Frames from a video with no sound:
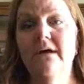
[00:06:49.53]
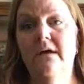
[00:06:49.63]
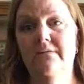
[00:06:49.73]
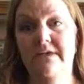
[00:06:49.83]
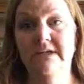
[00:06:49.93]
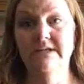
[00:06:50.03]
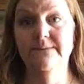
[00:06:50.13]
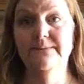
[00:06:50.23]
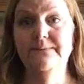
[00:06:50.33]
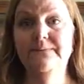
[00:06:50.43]
a
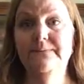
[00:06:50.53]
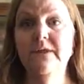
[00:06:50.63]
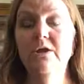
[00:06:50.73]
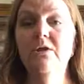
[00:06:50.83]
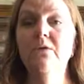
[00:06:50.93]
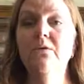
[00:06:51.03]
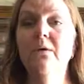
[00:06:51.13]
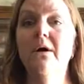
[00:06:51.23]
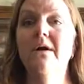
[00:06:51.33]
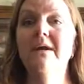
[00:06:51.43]
victim. You
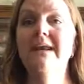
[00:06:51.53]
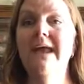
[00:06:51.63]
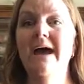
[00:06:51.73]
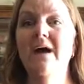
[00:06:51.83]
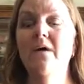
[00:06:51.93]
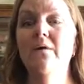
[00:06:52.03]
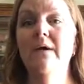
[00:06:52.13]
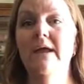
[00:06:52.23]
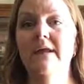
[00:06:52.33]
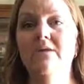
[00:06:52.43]
are now
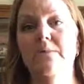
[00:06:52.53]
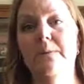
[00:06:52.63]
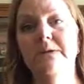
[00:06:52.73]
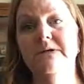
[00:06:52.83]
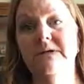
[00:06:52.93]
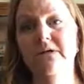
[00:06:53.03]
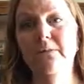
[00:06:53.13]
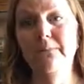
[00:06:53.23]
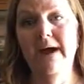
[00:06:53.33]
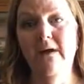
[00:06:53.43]
in your personal
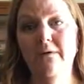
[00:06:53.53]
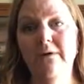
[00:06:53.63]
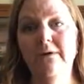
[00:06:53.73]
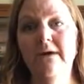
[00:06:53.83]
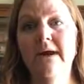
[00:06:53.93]
power.